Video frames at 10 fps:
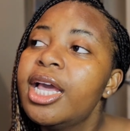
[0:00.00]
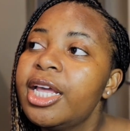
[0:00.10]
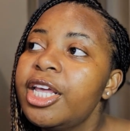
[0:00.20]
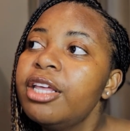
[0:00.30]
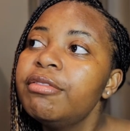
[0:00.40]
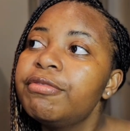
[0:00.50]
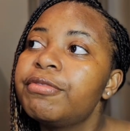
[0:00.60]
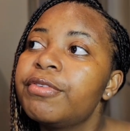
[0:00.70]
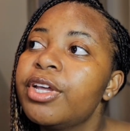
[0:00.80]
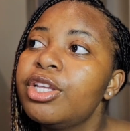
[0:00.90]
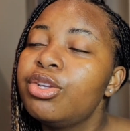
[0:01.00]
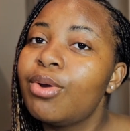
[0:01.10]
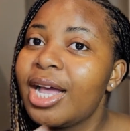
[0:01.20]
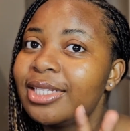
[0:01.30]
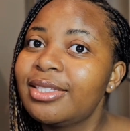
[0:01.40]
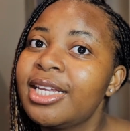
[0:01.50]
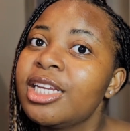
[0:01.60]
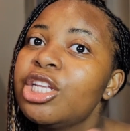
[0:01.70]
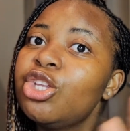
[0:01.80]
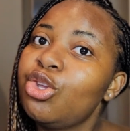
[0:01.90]
If you are
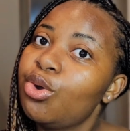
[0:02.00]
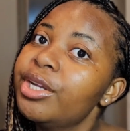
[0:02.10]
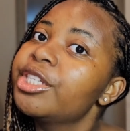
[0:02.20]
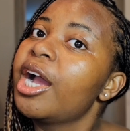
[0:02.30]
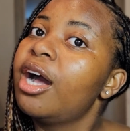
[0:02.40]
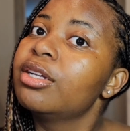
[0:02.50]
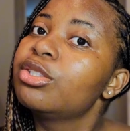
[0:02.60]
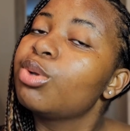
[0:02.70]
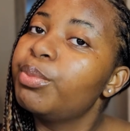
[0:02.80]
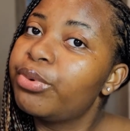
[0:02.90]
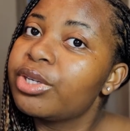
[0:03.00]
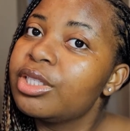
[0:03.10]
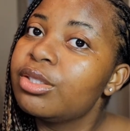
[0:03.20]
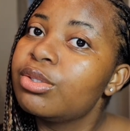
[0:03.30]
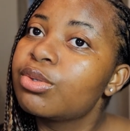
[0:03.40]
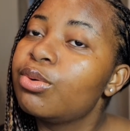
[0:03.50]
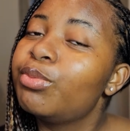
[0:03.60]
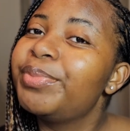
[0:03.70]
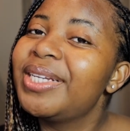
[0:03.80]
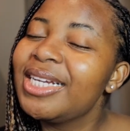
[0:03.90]
sending your child to a boarding
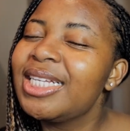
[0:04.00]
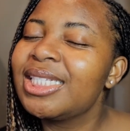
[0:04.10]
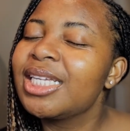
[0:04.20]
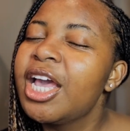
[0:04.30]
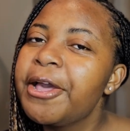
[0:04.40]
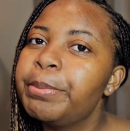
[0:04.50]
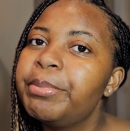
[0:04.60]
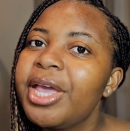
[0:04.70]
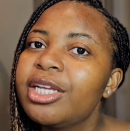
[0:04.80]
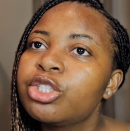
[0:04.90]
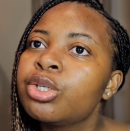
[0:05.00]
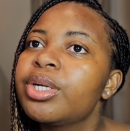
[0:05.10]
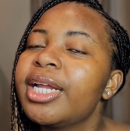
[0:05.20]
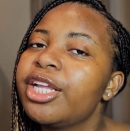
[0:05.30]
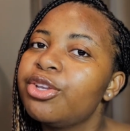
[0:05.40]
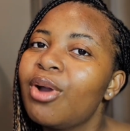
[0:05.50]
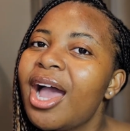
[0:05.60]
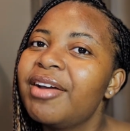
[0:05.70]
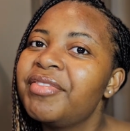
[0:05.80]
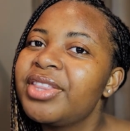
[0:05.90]
school, please make sure that you
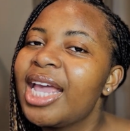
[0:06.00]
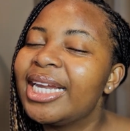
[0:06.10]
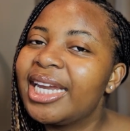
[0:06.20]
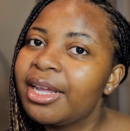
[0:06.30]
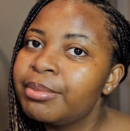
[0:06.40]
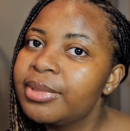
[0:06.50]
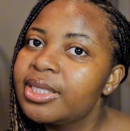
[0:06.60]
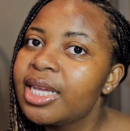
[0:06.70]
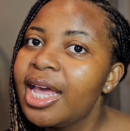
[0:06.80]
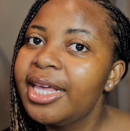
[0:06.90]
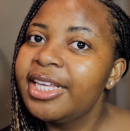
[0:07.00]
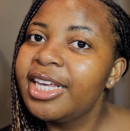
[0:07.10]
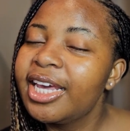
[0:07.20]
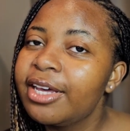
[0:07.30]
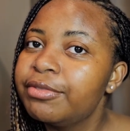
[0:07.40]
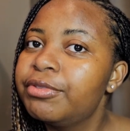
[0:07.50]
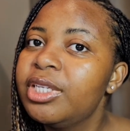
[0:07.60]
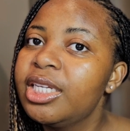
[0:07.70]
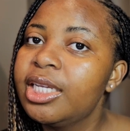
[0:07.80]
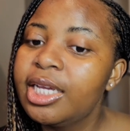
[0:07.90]
have their names
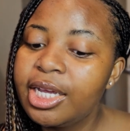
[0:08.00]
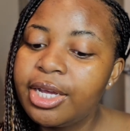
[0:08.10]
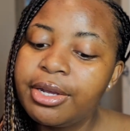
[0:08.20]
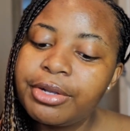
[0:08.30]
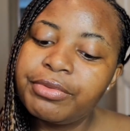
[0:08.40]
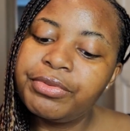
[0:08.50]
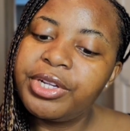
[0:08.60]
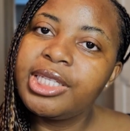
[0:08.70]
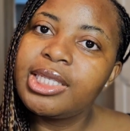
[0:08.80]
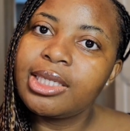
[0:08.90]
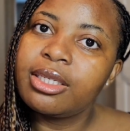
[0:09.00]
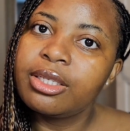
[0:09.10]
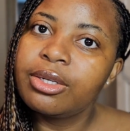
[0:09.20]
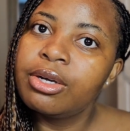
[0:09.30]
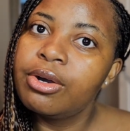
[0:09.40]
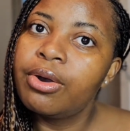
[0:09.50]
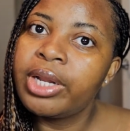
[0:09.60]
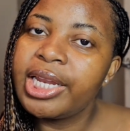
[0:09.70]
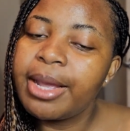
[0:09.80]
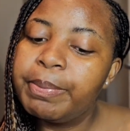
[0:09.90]
carefully written
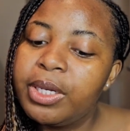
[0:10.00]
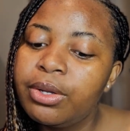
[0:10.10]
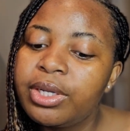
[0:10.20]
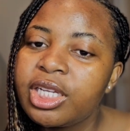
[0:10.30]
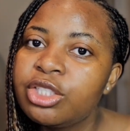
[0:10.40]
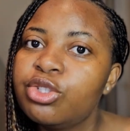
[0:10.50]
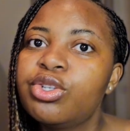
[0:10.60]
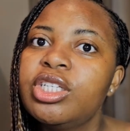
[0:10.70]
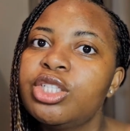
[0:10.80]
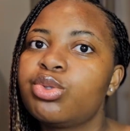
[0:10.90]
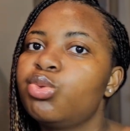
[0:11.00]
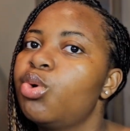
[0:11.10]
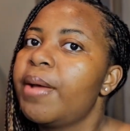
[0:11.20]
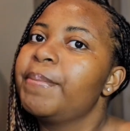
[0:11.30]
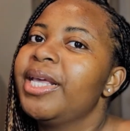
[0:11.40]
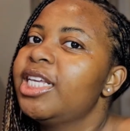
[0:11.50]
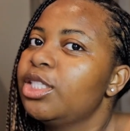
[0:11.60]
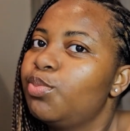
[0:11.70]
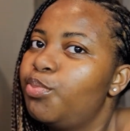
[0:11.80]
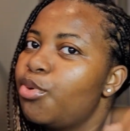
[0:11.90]
on their belongings. You don't need to go and make
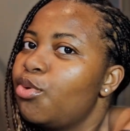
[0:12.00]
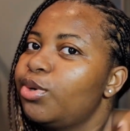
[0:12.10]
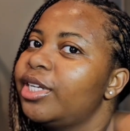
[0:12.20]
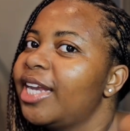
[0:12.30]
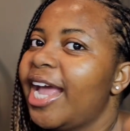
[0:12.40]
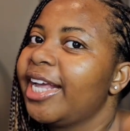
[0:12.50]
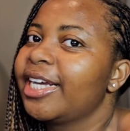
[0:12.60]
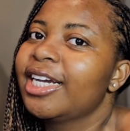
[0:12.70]
it bold like